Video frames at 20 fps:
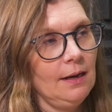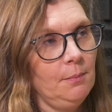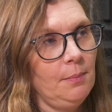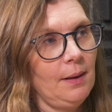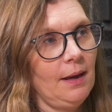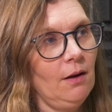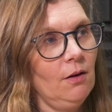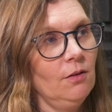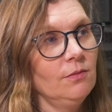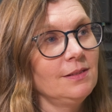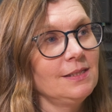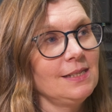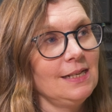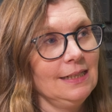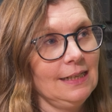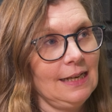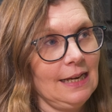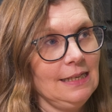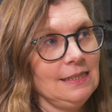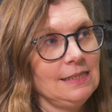about
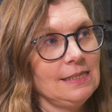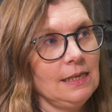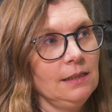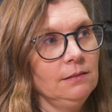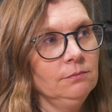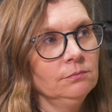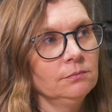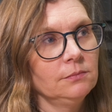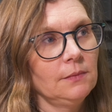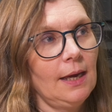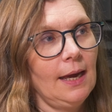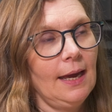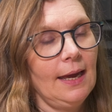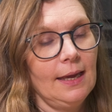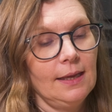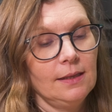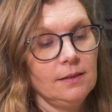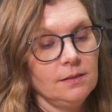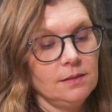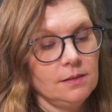delegating
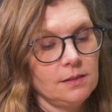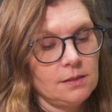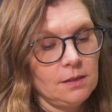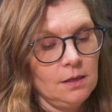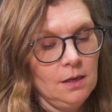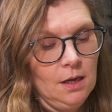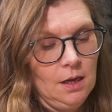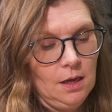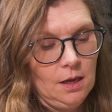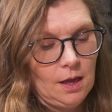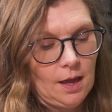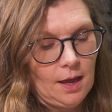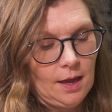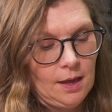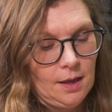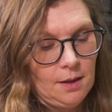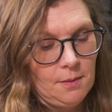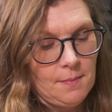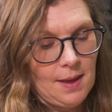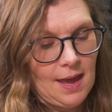and
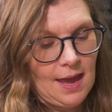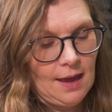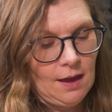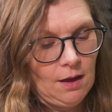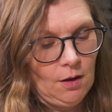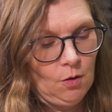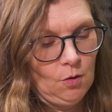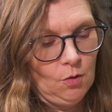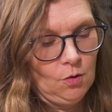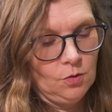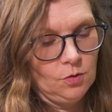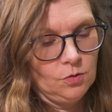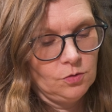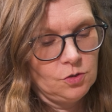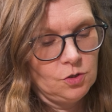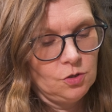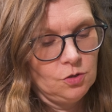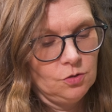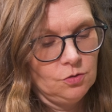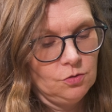how
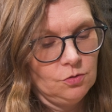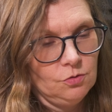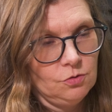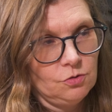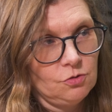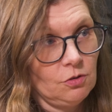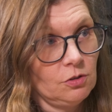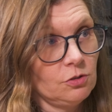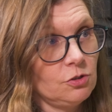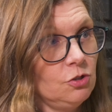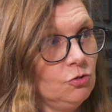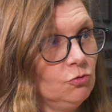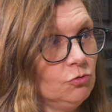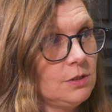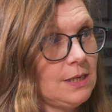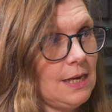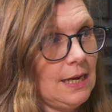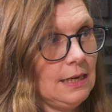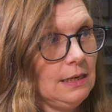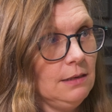to structure your
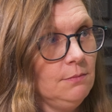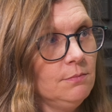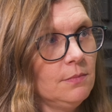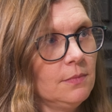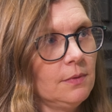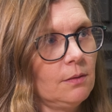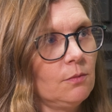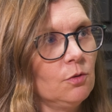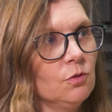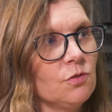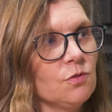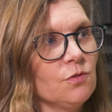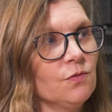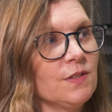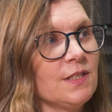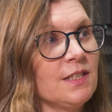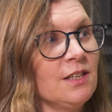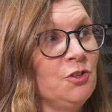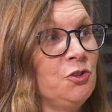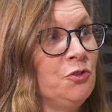team, because
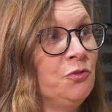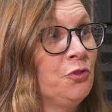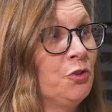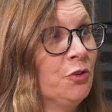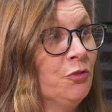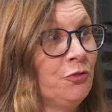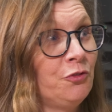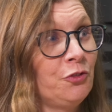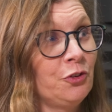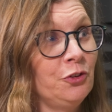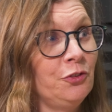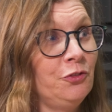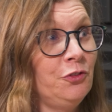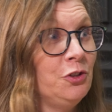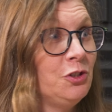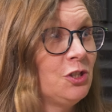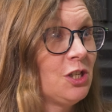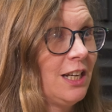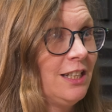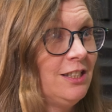obviously you've gone through a
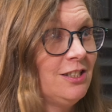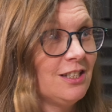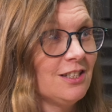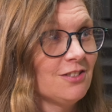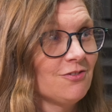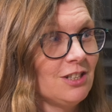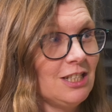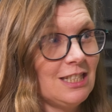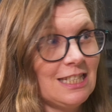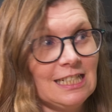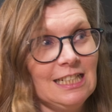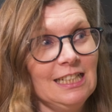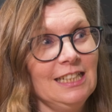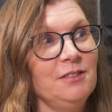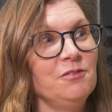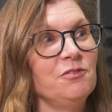few changes recently